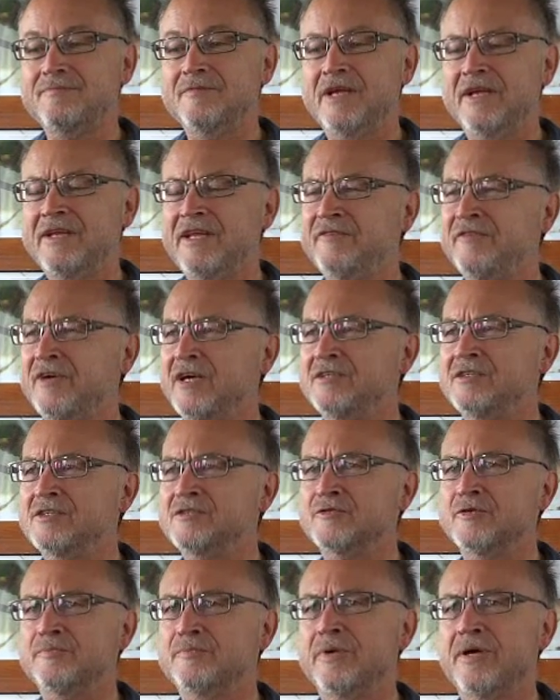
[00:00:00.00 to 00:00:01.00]
I never
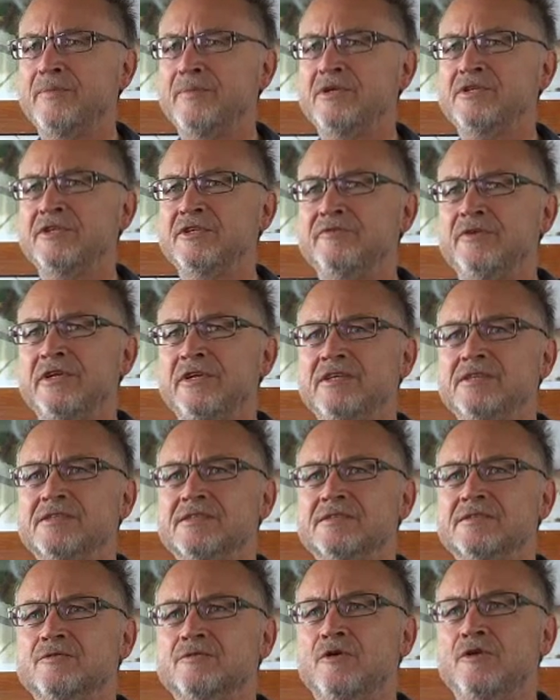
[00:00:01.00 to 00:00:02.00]
understood perfectly when he
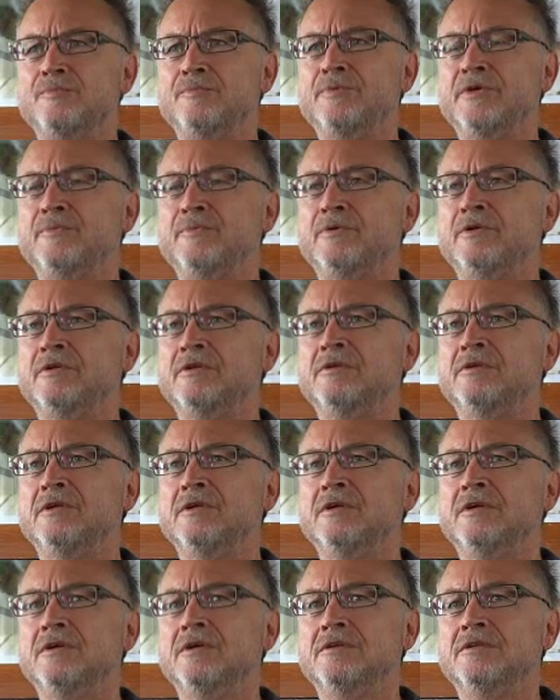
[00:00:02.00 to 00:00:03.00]
told people,
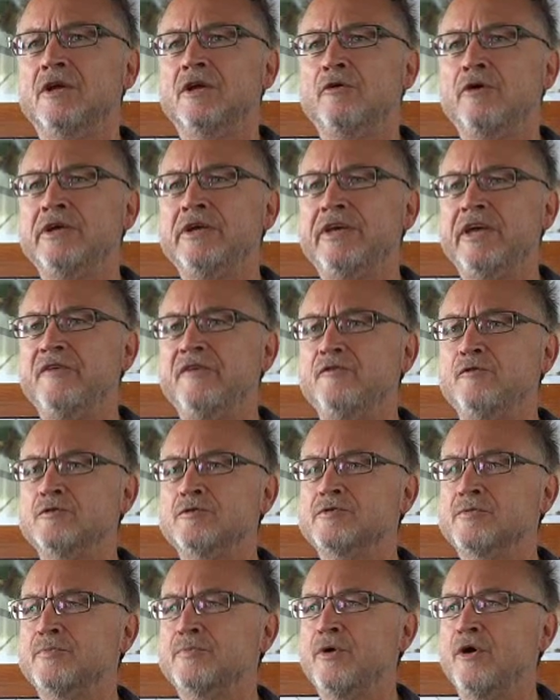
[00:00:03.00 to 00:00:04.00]
now I gave you
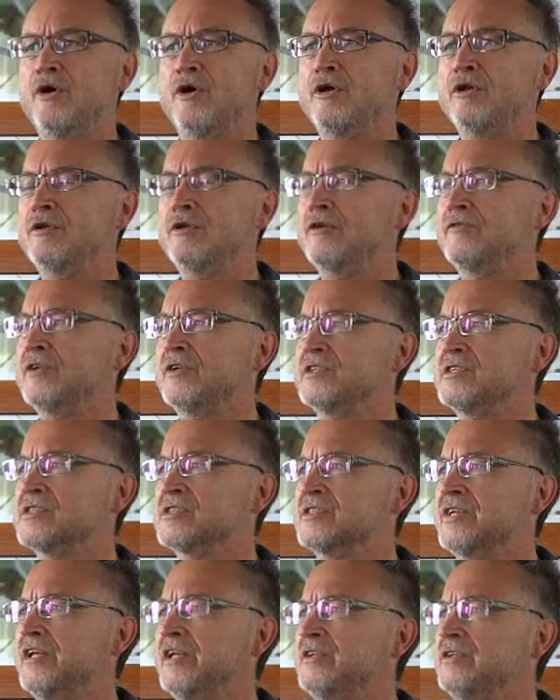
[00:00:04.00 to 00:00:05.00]
the pearl of
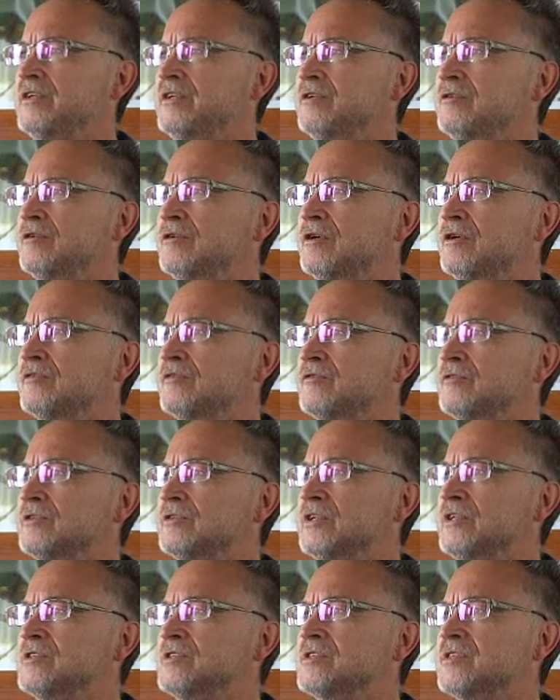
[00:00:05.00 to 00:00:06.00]
understanding or
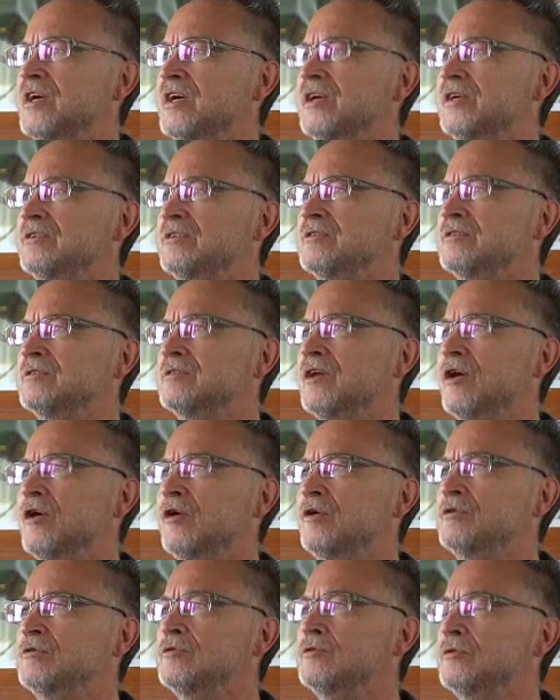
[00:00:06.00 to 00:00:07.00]
of an insight,
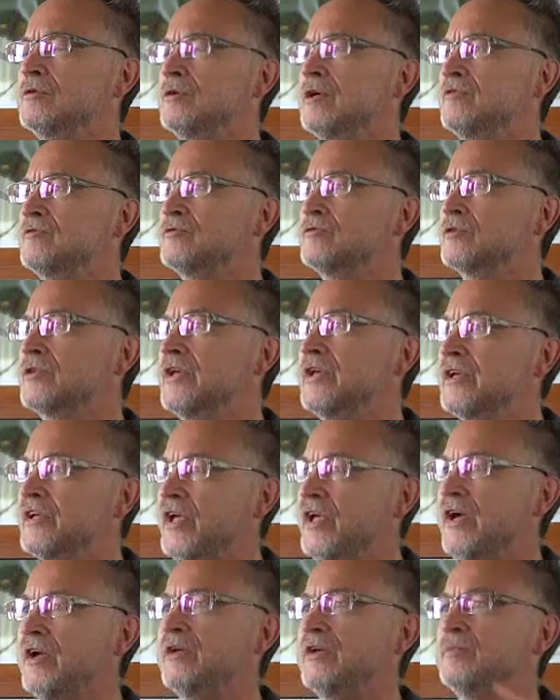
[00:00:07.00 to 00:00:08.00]
now you have to take
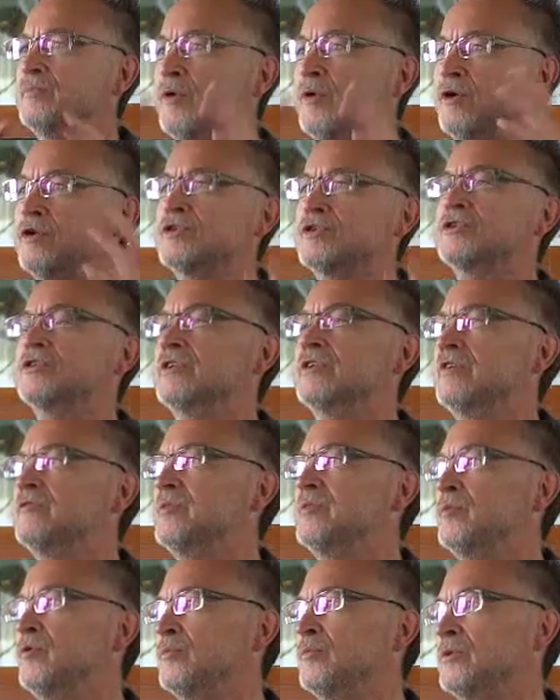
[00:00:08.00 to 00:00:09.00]
care and polish it every
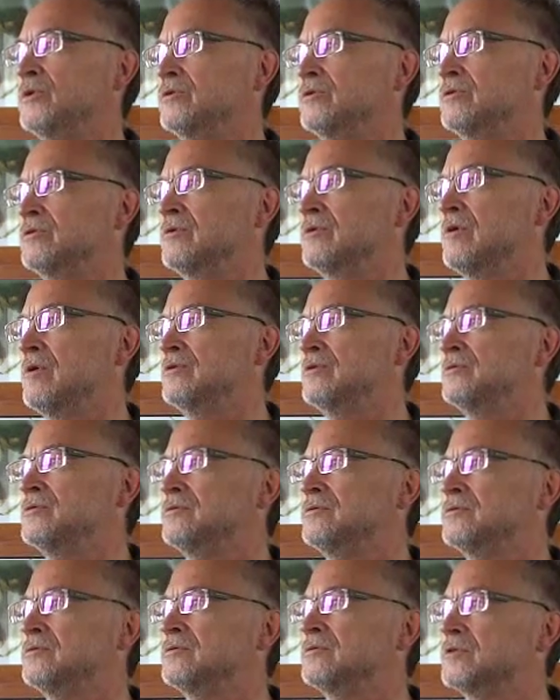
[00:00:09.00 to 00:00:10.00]

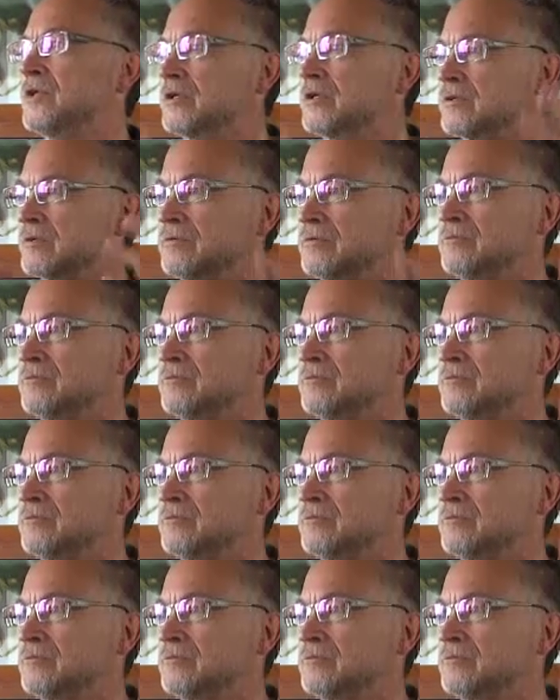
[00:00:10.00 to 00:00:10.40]
morning.